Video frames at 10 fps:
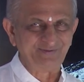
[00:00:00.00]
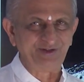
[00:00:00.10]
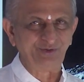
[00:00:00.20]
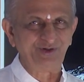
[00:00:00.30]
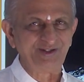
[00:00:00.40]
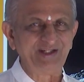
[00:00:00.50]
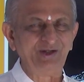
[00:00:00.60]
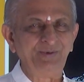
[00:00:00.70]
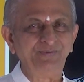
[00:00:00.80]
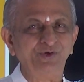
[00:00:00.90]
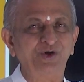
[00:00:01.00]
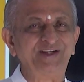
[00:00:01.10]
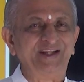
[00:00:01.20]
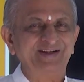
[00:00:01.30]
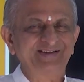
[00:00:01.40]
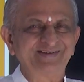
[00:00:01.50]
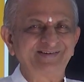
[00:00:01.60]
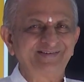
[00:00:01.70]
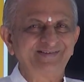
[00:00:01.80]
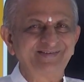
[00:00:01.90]
When you go there, you will be floating.
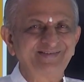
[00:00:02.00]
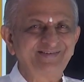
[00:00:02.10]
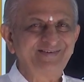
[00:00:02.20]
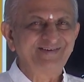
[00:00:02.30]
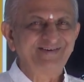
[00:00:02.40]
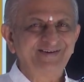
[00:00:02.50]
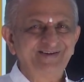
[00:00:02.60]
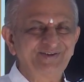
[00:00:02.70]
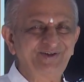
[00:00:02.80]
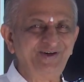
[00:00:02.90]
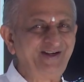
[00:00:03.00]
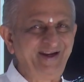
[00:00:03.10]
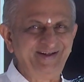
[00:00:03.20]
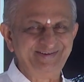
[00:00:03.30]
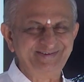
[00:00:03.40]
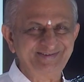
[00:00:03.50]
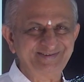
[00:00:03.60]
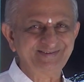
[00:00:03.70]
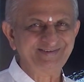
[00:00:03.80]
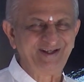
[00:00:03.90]
So
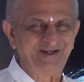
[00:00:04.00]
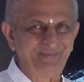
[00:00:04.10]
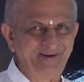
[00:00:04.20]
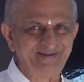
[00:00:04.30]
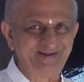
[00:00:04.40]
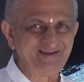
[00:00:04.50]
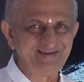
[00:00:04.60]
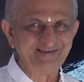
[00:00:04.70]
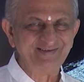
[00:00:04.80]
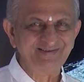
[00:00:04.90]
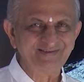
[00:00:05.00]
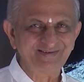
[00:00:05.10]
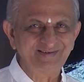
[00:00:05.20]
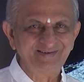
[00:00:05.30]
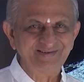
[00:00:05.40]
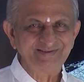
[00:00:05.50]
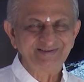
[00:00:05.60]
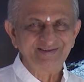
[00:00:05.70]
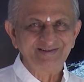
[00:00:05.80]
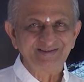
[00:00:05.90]
nice. Can you imagine?
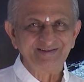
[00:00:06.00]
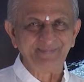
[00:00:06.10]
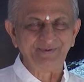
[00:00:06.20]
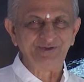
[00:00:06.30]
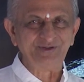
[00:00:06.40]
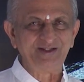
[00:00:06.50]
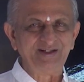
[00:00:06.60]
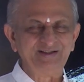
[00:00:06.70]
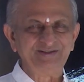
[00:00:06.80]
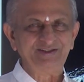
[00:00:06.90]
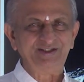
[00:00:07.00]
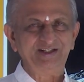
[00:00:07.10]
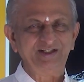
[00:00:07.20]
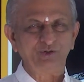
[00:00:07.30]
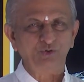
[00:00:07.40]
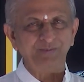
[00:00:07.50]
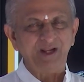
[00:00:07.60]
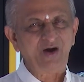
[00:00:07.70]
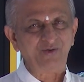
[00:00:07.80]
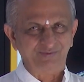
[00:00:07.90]
Suppose you are sitting in a room
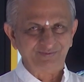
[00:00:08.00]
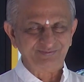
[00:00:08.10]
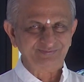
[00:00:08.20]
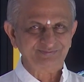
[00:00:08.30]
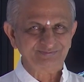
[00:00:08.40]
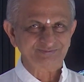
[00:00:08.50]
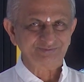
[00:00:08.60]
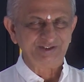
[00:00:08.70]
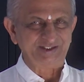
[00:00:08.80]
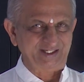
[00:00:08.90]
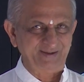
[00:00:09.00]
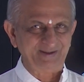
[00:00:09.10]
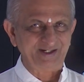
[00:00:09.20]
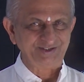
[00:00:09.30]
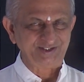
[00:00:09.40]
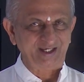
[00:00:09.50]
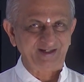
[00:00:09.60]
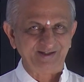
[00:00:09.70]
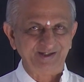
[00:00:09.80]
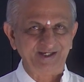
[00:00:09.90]
now. The table and chair.
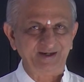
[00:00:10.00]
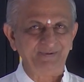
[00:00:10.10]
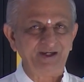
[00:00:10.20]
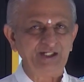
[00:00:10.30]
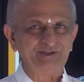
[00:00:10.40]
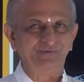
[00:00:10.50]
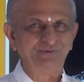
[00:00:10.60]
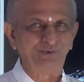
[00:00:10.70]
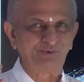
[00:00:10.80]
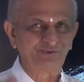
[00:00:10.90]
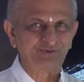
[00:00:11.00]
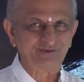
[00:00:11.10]
Table also floats.